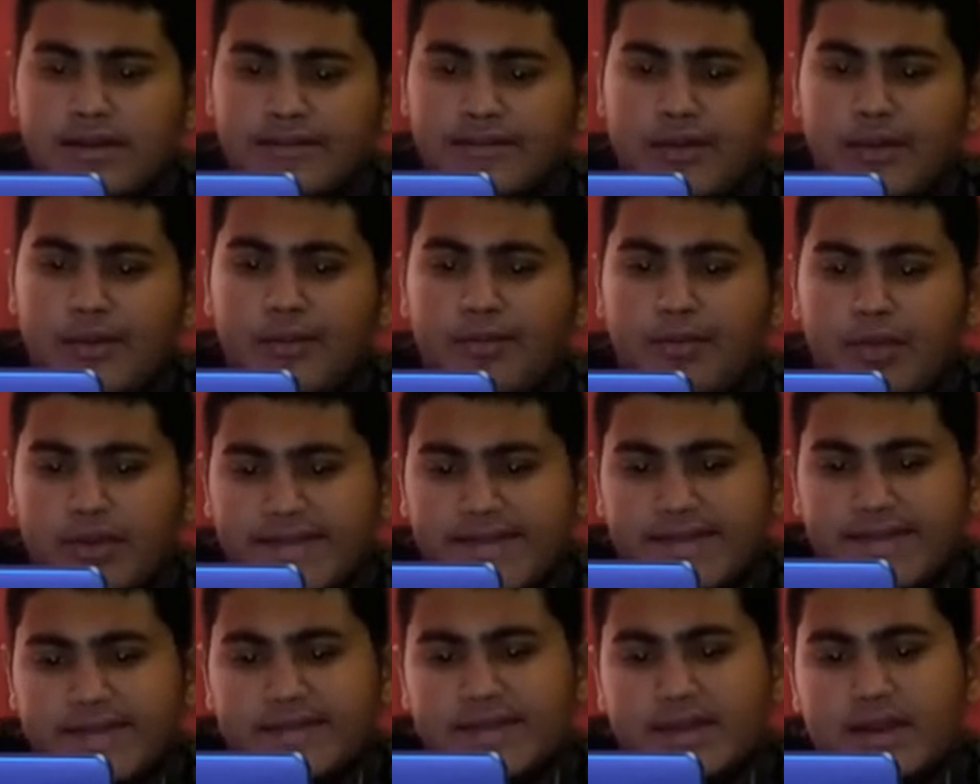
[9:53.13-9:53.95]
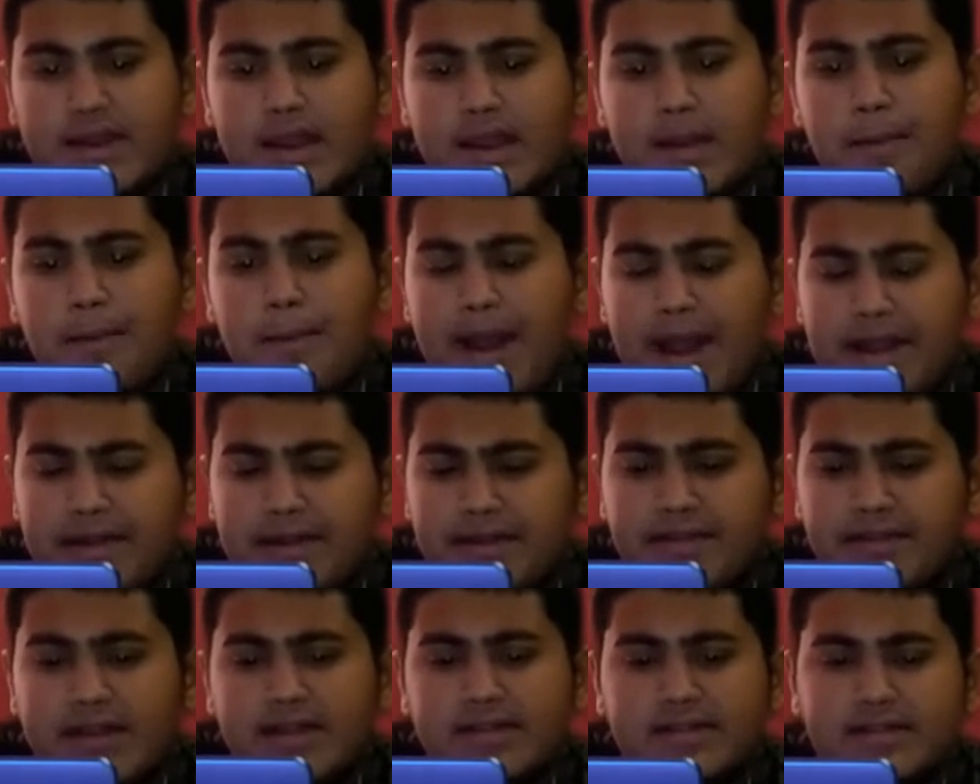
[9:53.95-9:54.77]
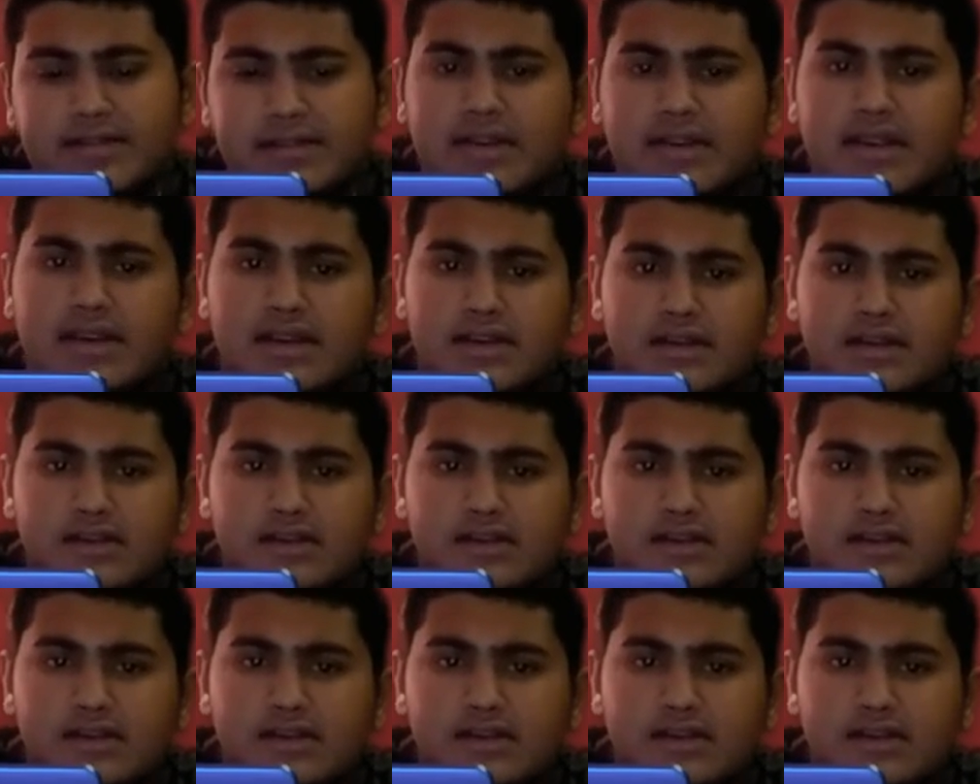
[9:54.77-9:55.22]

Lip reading: if your processor and battery and screen